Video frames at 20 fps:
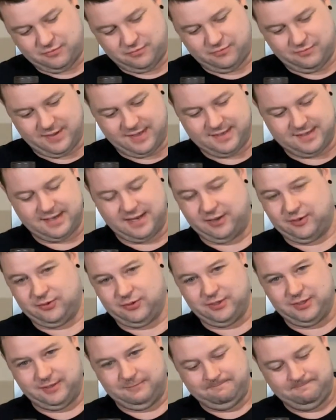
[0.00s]
that's not
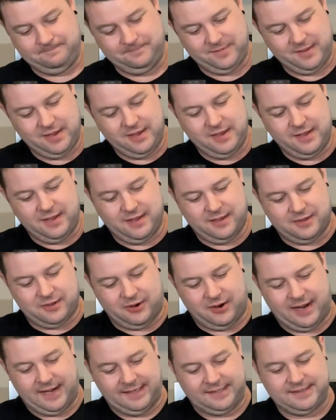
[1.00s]
good.
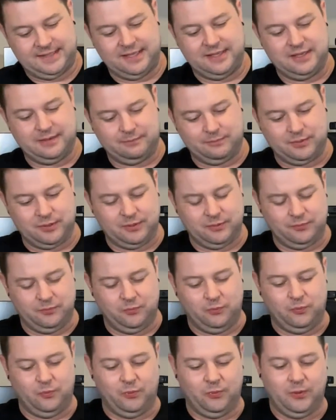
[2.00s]
All right, I said number
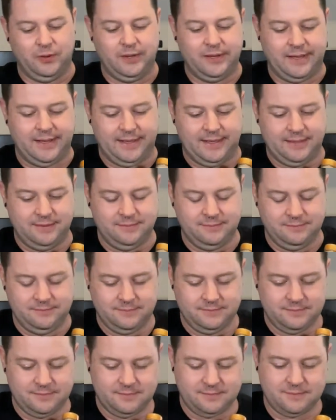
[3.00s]
1,
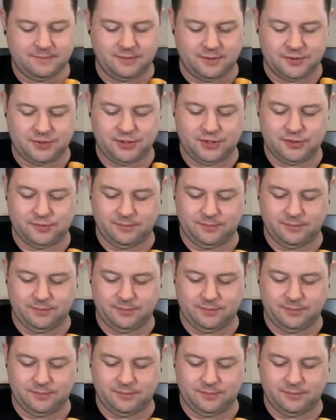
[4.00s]
excuse